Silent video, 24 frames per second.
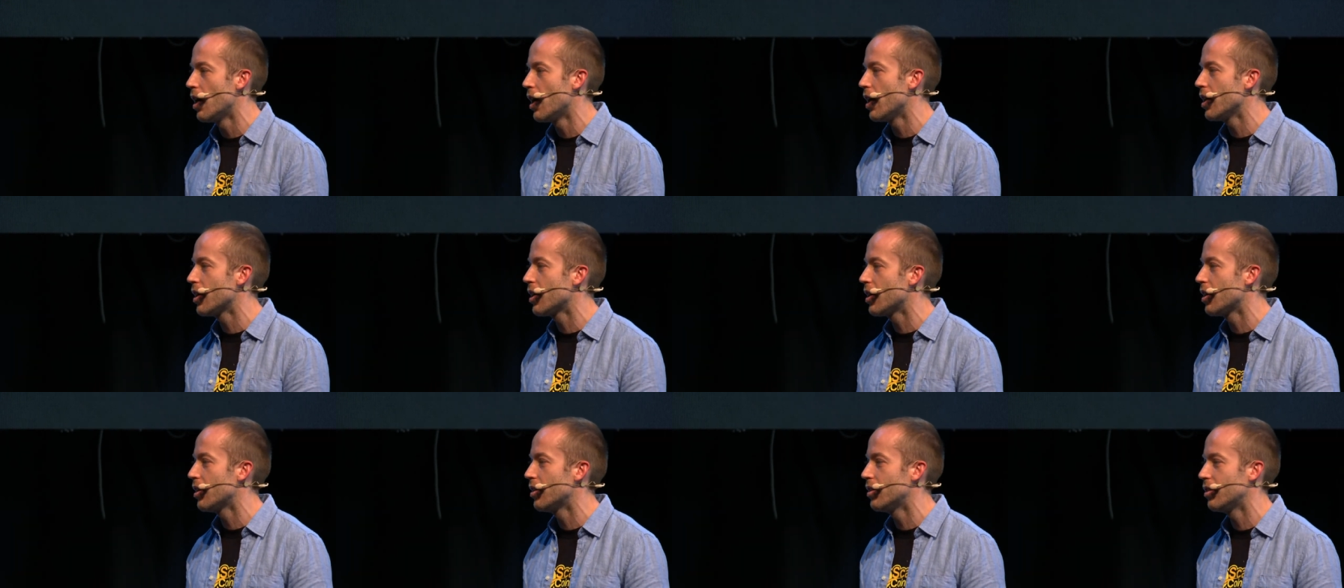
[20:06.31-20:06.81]

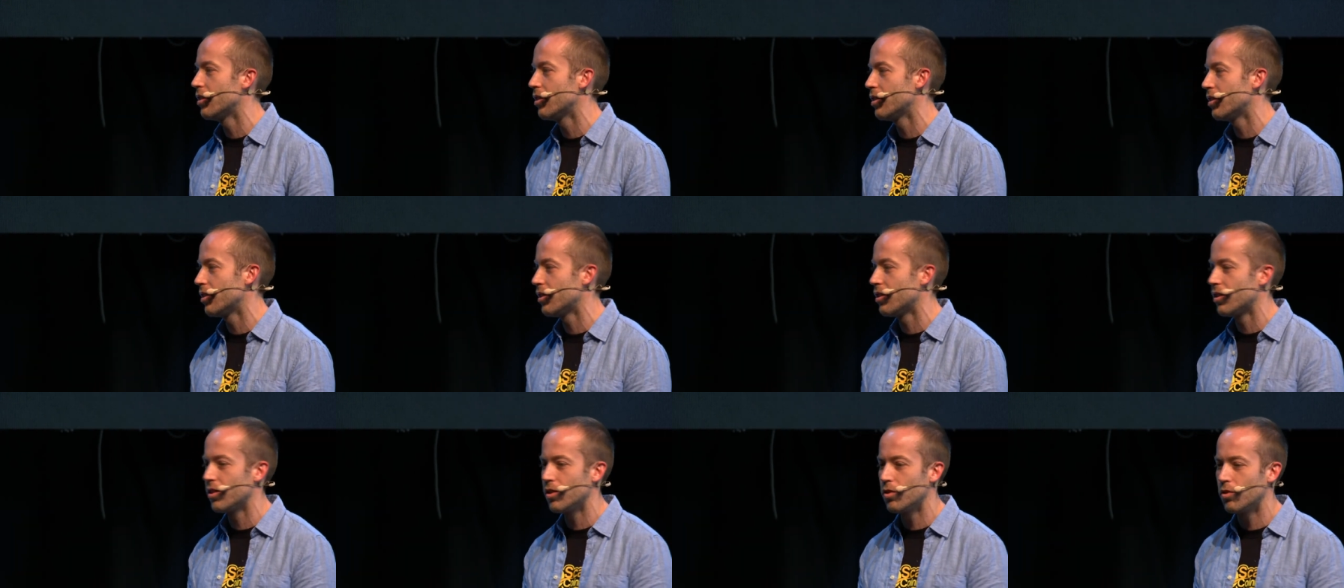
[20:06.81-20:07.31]
I can
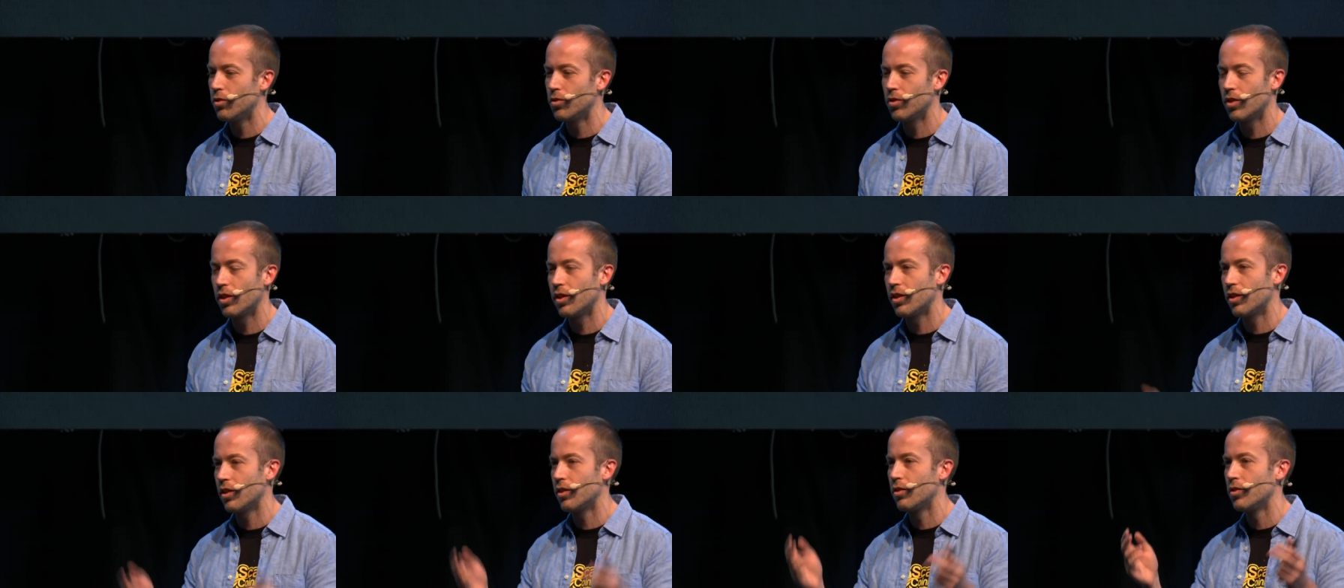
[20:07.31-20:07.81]

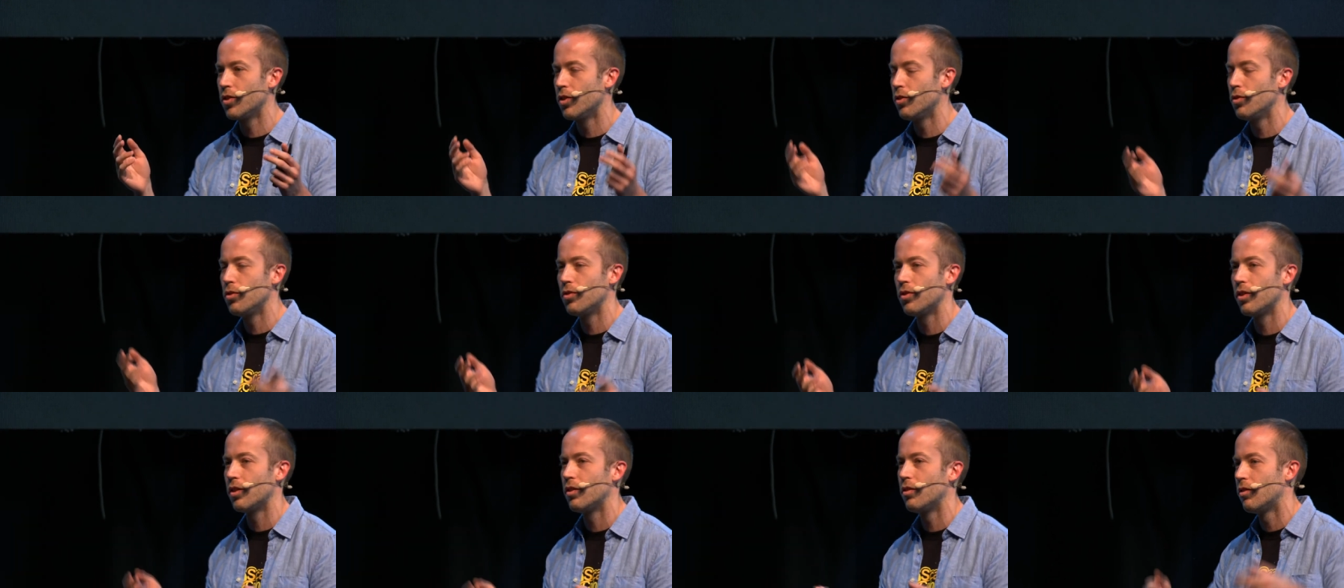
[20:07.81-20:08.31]

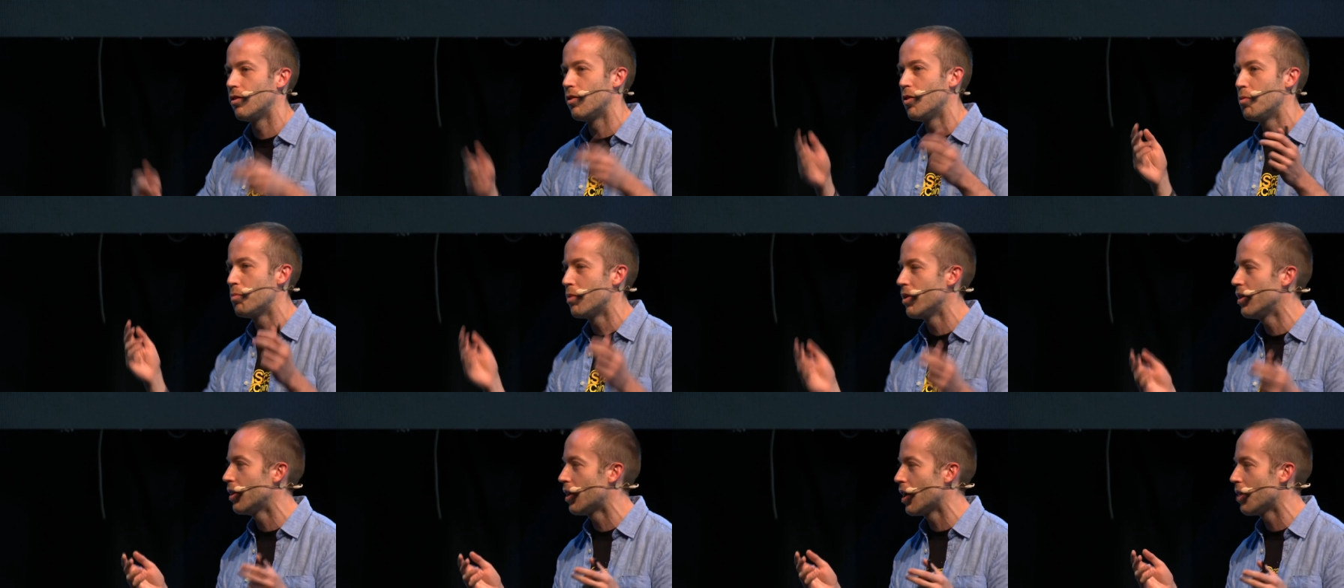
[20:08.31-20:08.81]

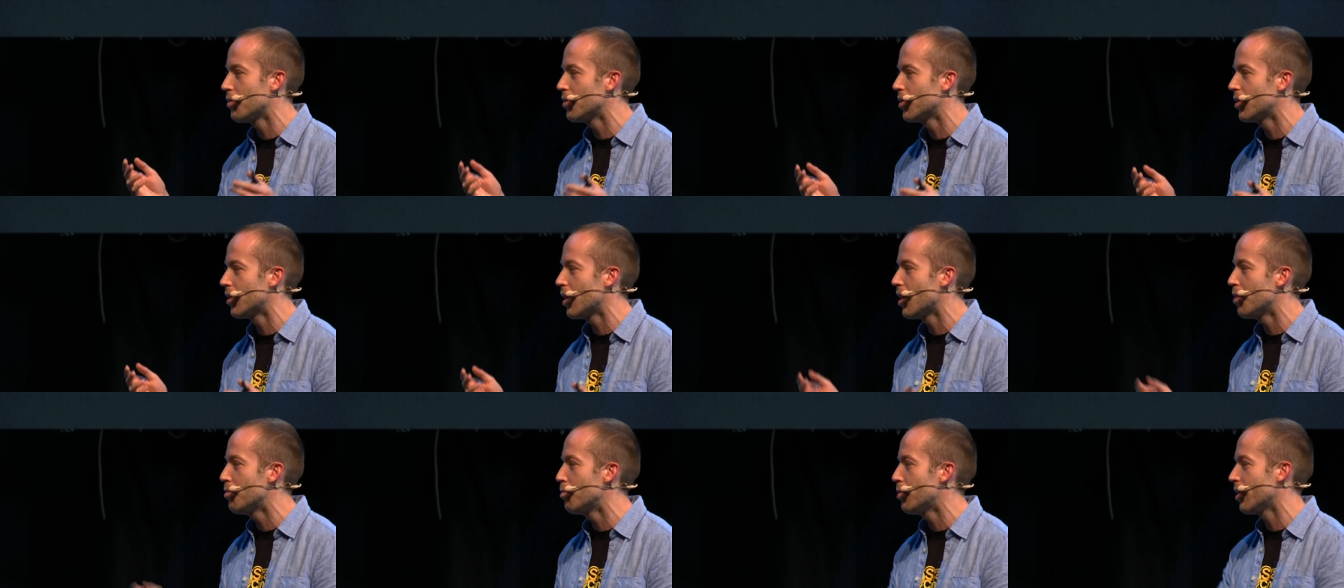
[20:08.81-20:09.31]
open
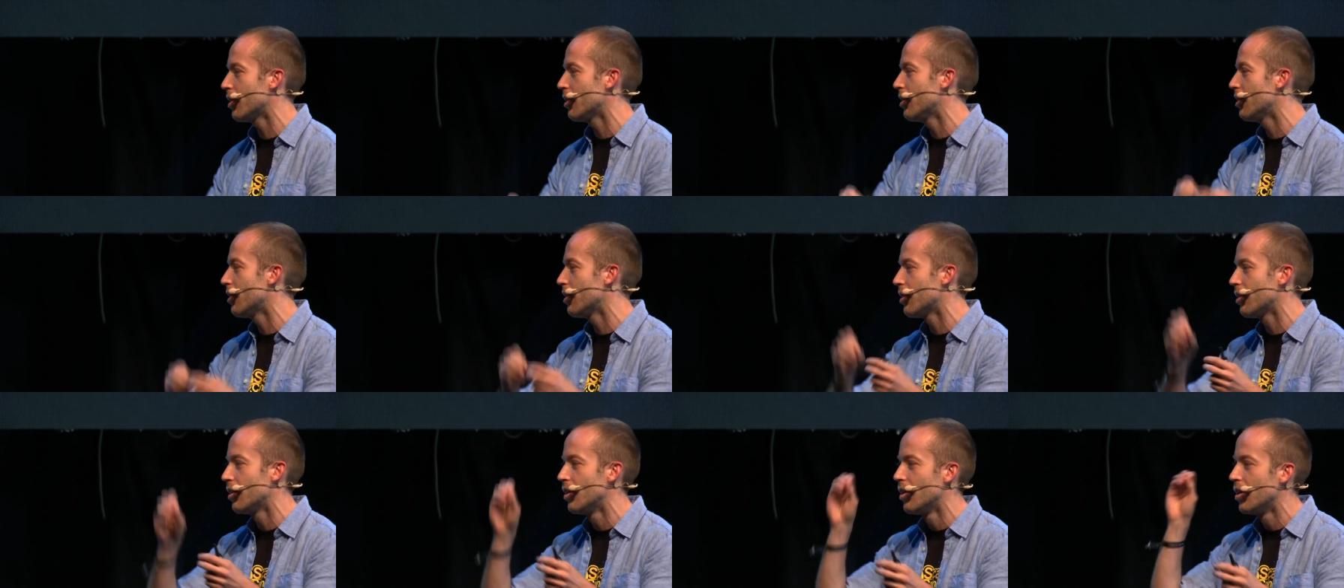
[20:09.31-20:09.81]
timestamp
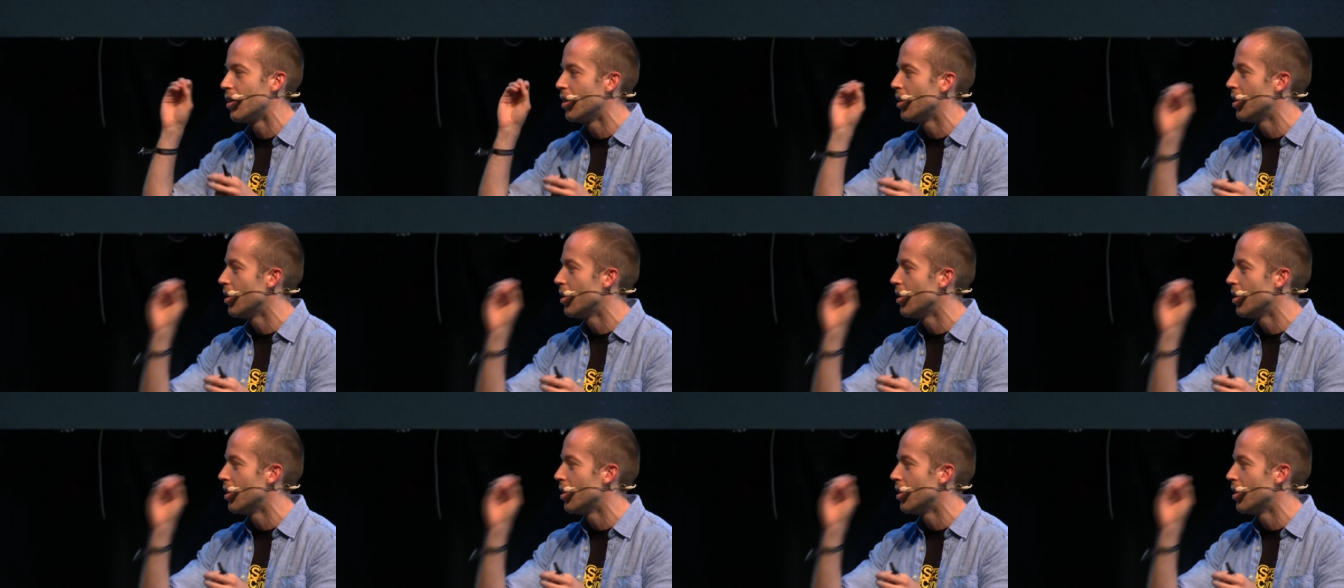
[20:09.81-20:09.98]
and